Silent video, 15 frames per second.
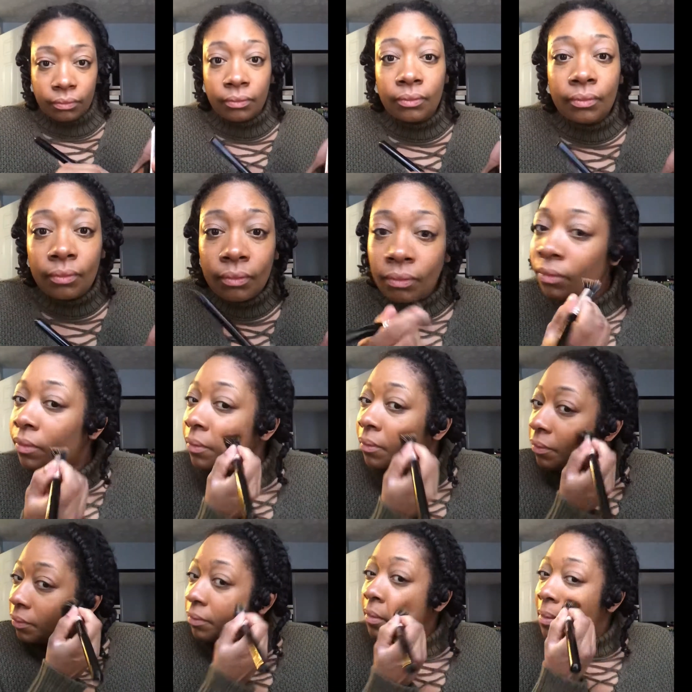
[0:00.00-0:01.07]
This
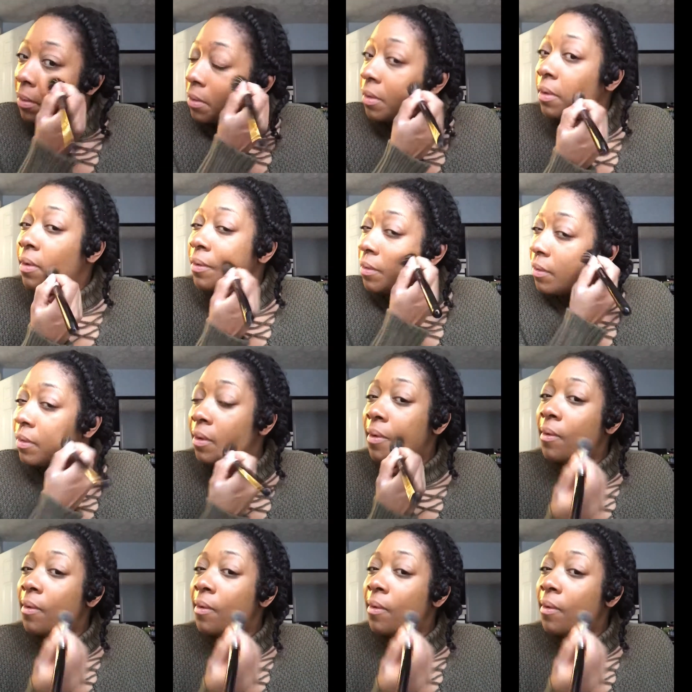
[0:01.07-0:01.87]
is also